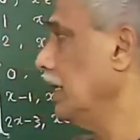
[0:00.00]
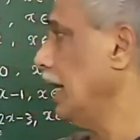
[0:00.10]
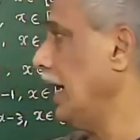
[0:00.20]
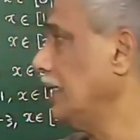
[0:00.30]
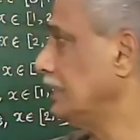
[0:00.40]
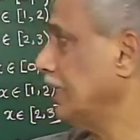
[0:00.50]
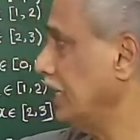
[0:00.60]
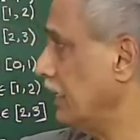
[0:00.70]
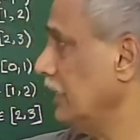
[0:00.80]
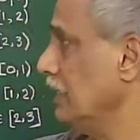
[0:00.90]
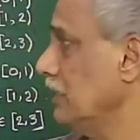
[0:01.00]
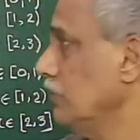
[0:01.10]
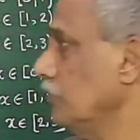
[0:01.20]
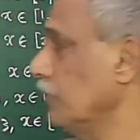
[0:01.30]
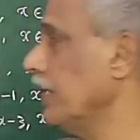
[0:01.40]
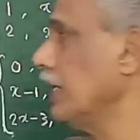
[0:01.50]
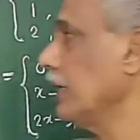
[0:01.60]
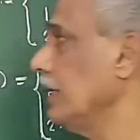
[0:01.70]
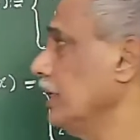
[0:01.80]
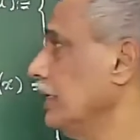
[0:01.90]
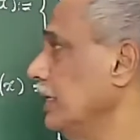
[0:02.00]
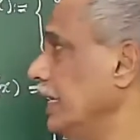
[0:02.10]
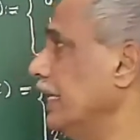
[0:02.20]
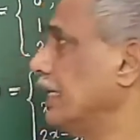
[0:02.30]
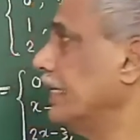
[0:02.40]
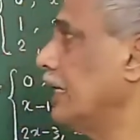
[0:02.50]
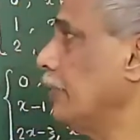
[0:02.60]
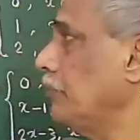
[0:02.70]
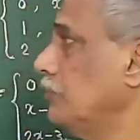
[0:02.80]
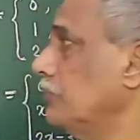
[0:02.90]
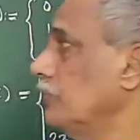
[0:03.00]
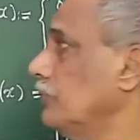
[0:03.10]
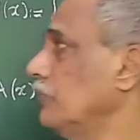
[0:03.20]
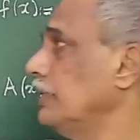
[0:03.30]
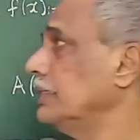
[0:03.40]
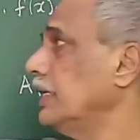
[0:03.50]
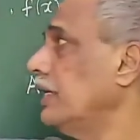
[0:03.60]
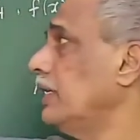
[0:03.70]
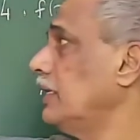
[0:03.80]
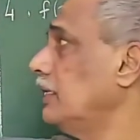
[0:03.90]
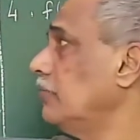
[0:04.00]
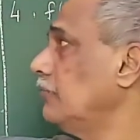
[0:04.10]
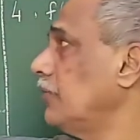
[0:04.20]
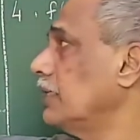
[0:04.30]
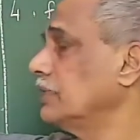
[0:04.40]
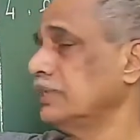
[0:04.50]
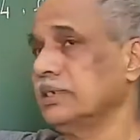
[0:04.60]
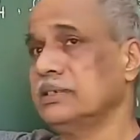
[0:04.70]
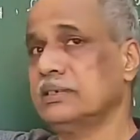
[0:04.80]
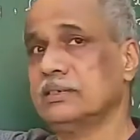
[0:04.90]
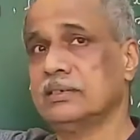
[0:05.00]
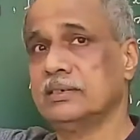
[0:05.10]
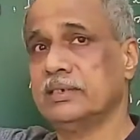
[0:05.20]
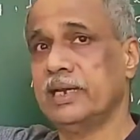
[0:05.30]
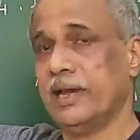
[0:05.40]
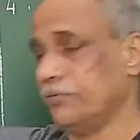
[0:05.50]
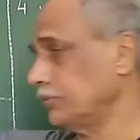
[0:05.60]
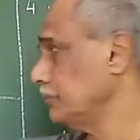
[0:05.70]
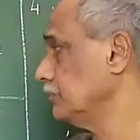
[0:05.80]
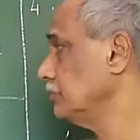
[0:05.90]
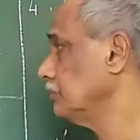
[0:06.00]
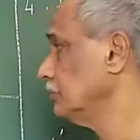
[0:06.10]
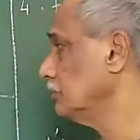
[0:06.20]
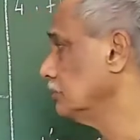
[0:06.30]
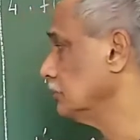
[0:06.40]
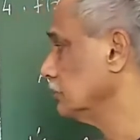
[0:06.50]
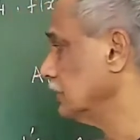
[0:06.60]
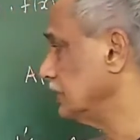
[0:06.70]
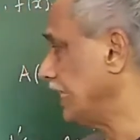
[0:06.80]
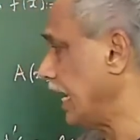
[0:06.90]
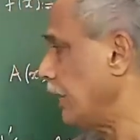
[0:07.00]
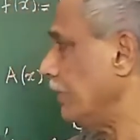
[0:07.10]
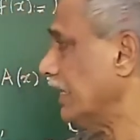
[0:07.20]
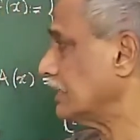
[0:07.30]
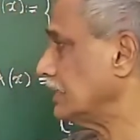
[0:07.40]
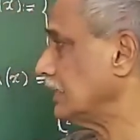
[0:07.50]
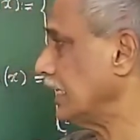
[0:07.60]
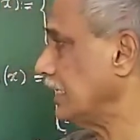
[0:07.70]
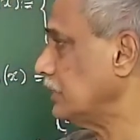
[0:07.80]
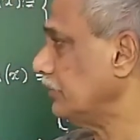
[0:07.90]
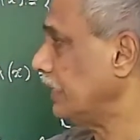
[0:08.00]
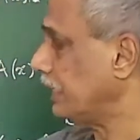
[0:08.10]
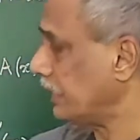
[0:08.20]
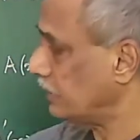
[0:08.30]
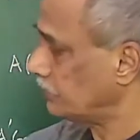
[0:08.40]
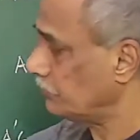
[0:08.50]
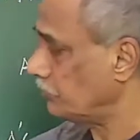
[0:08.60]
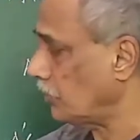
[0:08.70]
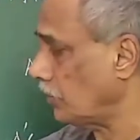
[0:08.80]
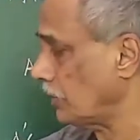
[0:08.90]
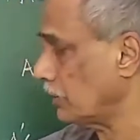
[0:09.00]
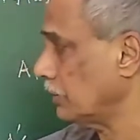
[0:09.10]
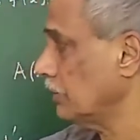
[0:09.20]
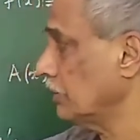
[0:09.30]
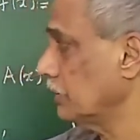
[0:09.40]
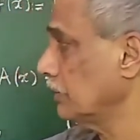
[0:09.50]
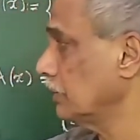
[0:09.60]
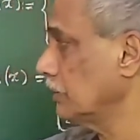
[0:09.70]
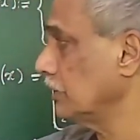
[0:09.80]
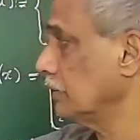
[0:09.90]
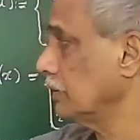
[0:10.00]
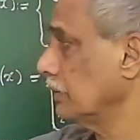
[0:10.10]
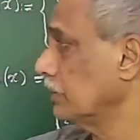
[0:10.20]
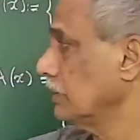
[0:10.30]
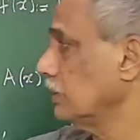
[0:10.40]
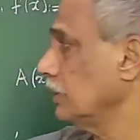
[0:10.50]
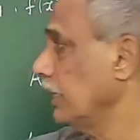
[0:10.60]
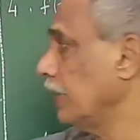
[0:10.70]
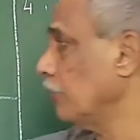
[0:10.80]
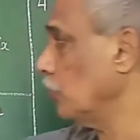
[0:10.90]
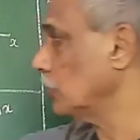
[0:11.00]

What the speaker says: and then we linked it up with the function f. The same exercise we did for a more